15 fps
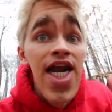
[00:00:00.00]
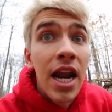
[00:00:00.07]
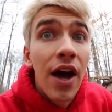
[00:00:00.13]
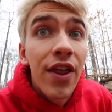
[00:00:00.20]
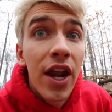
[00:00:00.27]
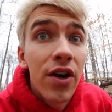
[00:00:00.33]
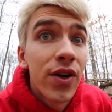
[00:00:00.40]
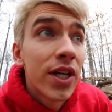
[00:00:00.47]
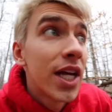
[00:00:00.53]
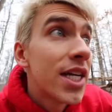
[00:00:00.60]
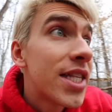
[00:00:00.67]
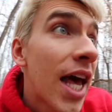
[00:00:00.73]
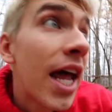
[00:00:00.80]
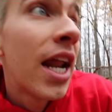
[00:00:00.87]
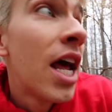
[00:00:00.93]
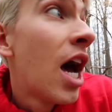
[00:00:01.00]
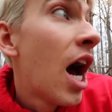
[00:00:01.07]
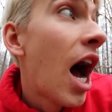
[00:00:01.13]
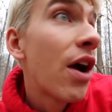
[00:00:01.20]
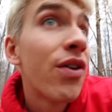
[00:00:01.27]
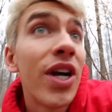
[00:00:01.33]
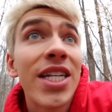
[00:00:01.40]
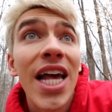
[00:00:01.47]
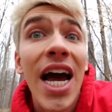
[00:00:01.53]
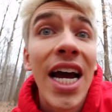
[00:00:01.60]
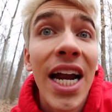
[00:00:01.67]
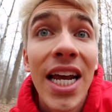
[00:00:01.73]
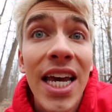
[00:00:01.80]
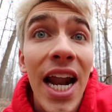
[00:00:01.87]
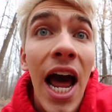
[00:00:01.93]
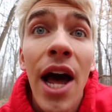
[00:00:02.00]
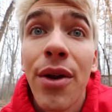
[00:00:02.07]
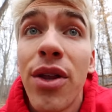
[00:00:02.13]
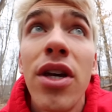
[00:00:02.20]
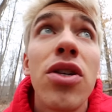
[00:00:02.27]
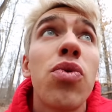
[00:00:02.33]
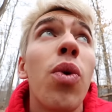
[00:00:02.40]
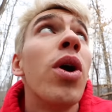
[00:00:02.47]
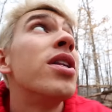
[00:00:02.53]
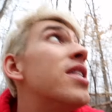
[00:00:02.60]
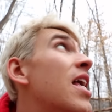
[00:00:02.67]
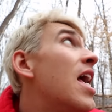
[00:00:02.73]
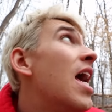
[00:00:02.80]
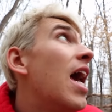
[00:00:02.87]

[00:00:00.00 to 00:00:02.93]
And now that I realize that, I realize I gotta get out of these woods.